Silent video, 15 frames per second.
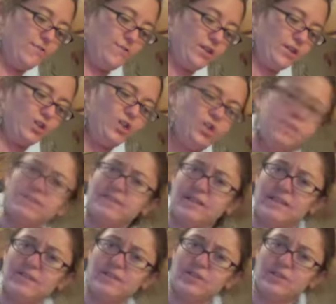Like, she
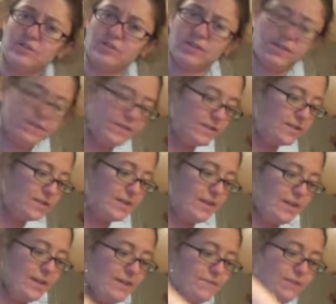says to do this. I
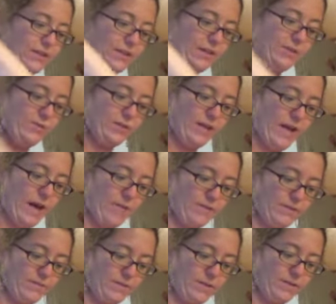feel like that only
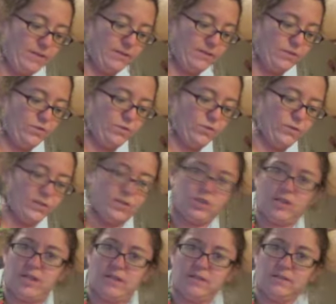happens because it's a Julia
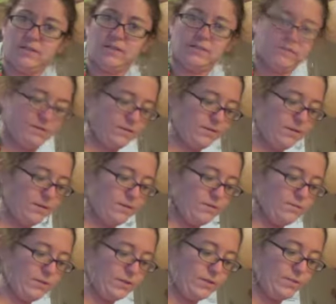Child
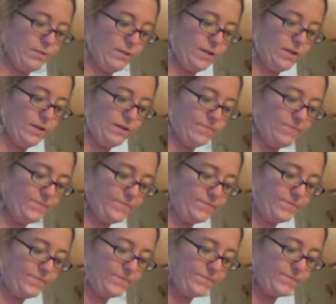recipe.
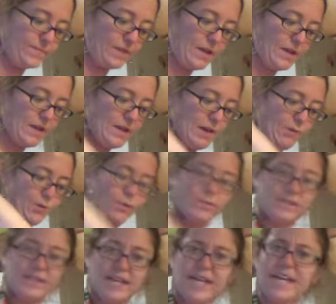I would normally
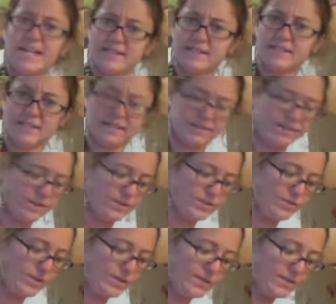say it says to do
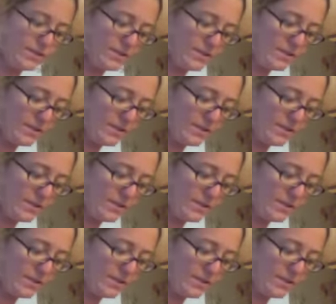this.